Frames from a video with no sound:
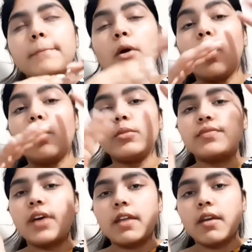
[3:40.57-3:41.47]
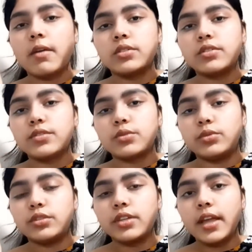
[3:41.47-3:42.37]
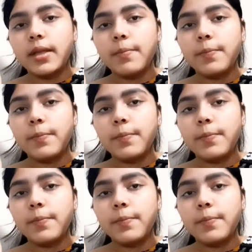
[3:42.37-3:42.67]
almost five hours of school today.